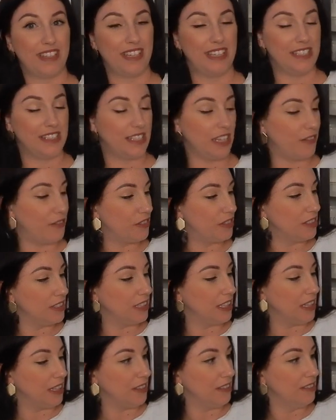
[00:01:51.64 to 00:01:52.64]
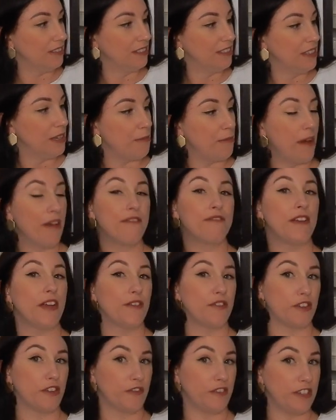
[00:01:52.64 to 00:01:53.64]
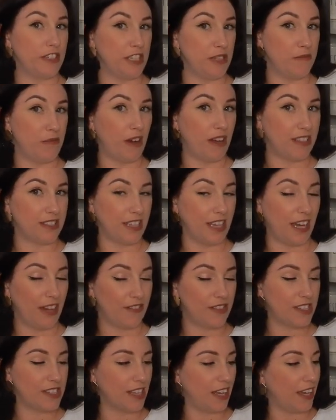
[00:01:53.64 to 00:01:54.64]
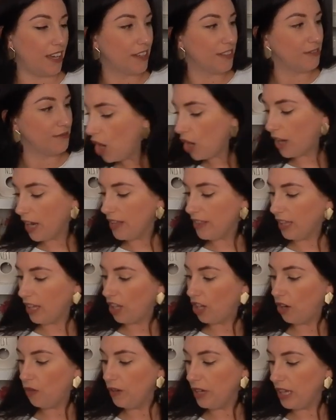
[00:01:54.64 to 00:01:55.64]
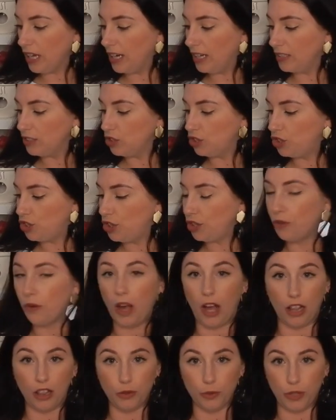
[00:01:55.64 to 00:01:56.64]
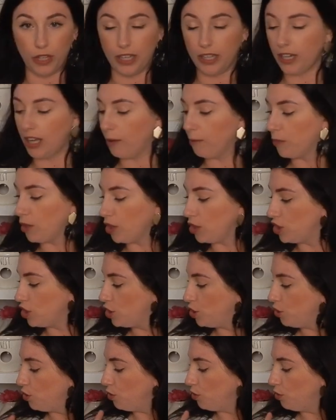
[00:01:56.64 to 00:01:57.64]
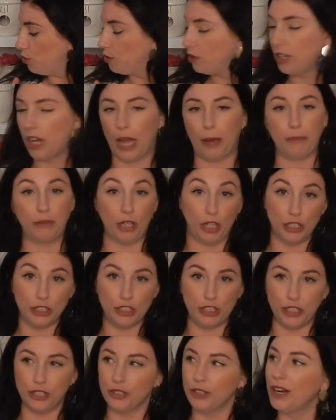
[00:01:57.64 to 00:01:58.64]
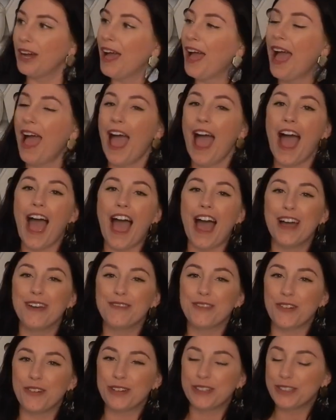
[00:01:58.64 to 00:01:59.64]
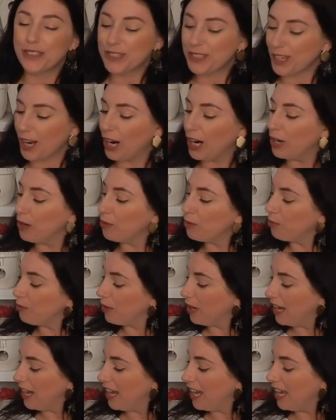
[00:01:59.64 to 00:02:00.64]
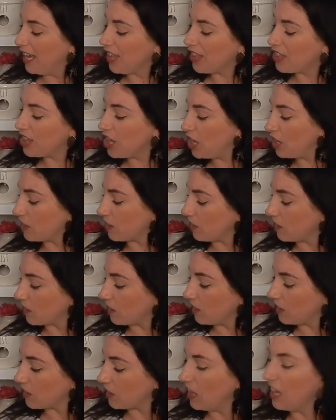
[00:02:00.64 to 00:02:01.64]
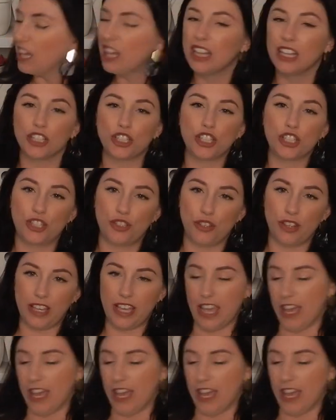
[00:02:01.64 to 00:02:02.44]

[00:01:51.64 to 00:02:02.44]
he's definitely my favorite of the teapots, I have to say. Okay, then going on to Halloween, I'm going to, I'm going to, I'm going to start with, let's just do the